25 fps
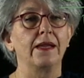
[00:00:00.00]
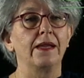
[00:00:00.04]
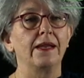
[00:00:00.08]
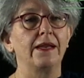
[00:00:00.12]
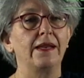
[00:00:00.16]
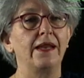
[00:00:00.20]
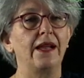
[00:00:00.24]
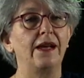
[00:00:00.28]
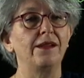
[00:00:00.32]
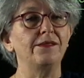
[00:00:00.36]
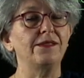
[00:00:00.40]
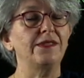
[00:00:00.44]

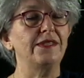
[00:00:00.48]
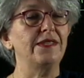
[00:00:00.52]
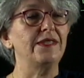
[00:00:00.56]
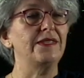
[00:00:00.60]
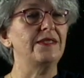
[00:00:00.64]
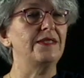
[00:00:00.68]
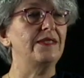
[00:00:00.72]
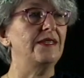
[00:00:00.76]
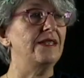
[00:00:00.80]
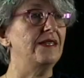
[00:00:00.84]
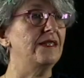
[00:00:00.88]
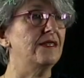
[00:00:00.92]
Now,
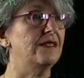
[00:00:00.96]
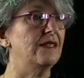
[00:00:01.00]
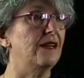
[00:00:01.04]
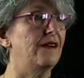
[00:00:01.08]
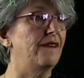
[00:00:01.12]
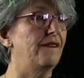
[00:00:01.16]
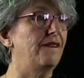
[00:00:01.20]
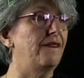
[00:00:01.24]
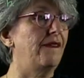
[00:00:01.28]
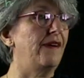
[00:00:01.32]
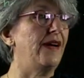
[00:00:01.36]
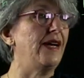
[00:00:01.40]
this is
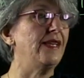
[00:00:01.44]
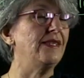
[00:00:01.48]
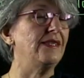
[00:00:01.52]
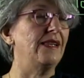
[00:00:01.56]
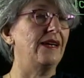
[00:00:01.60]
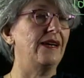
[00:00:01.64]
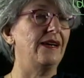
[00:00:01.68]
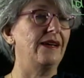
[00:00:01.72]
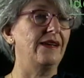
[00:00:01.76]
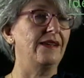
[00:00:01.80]
one